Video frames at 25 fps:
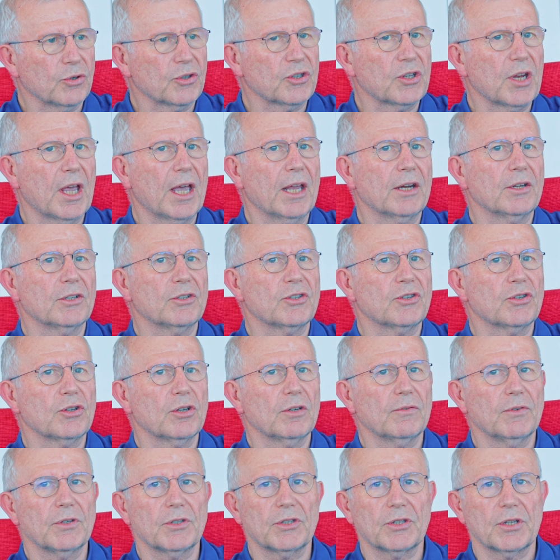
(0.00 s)
your standard
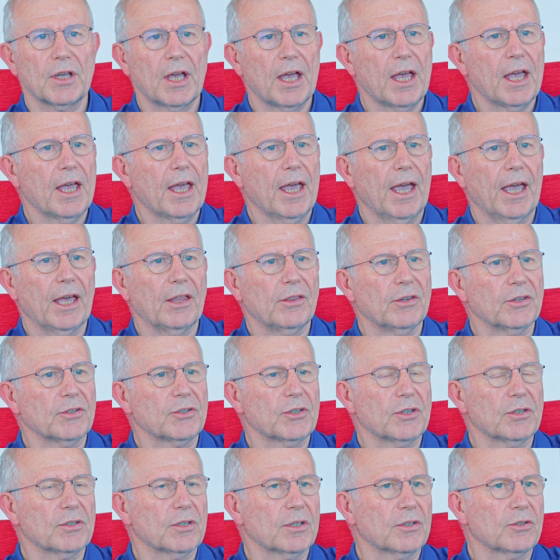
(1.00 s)
service, and
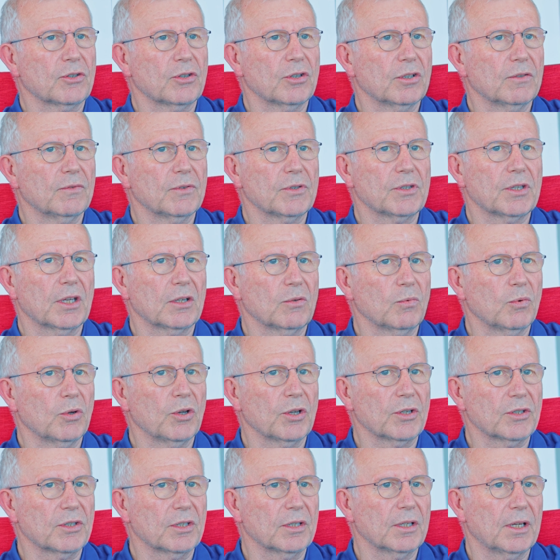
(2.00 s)
this is a service that
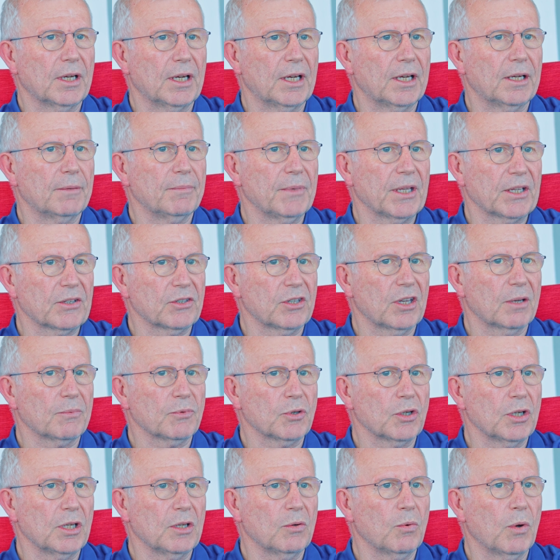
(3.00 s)
works
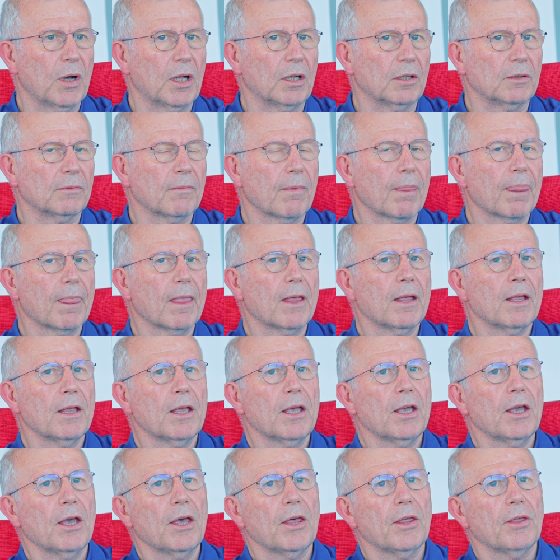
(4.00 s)
exceptionally well.
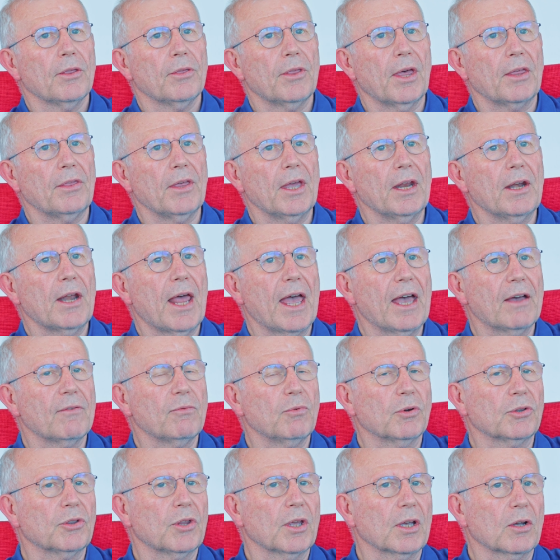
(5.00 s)
They then have
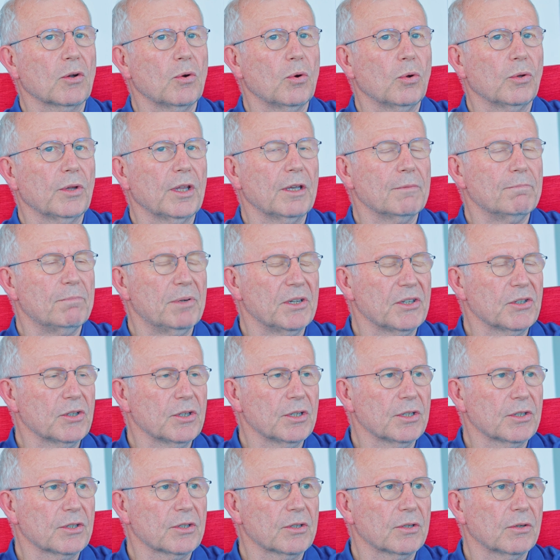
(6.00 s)
what they call their
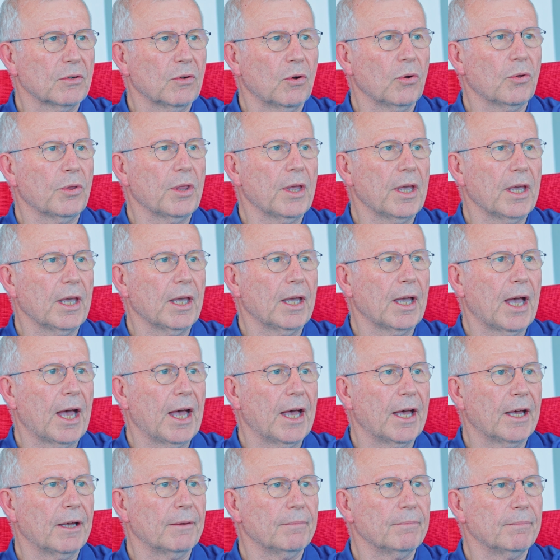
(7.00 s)
business or their
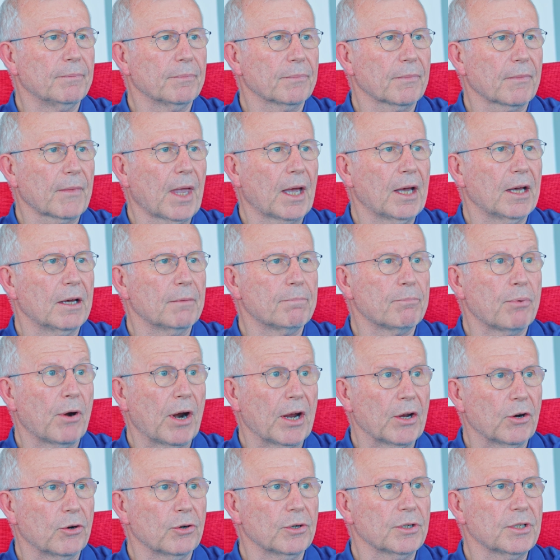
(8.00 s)

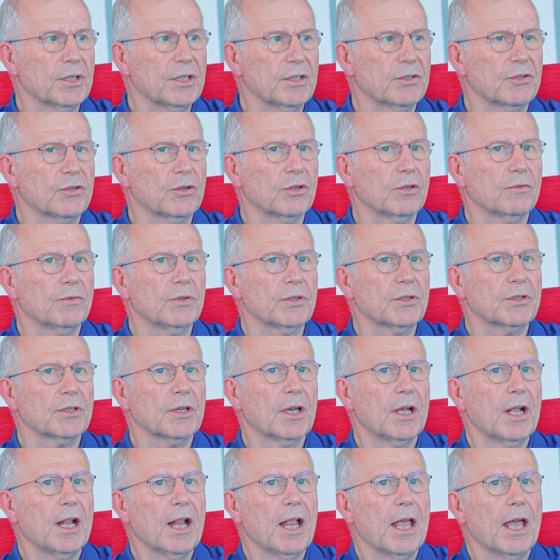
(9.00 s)
priority service.
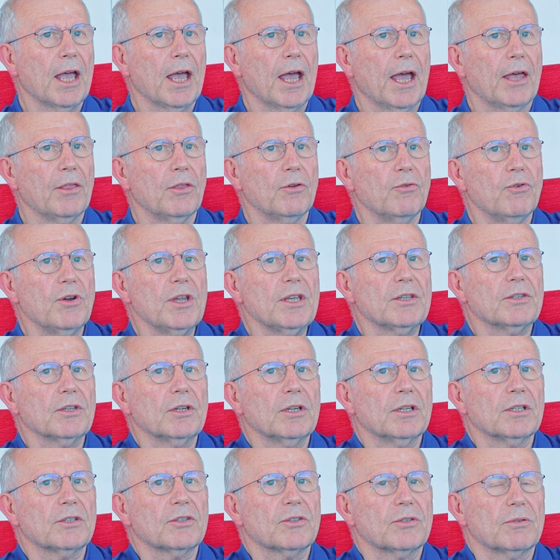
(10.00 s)
And the
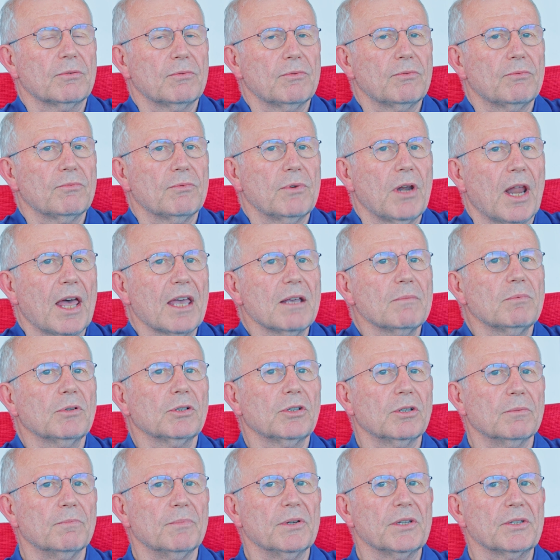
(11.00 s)
reason it's
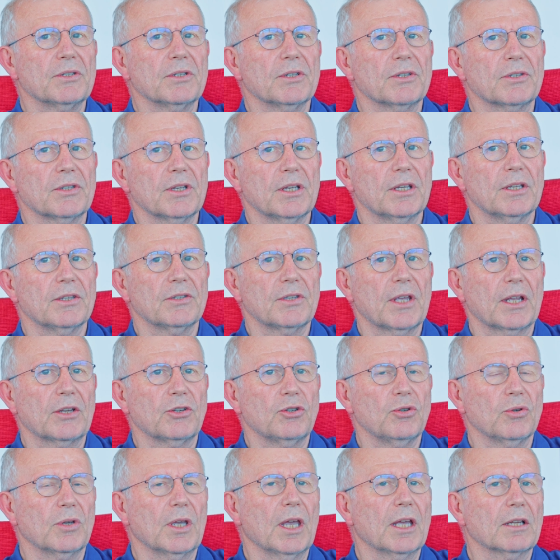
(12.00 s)
labeled the business is
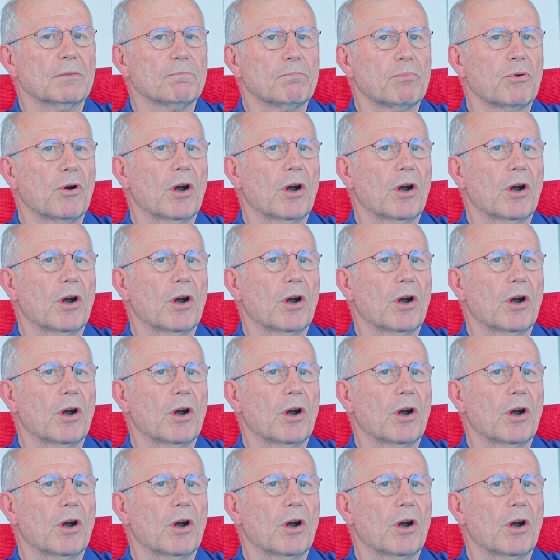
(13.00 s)
that you get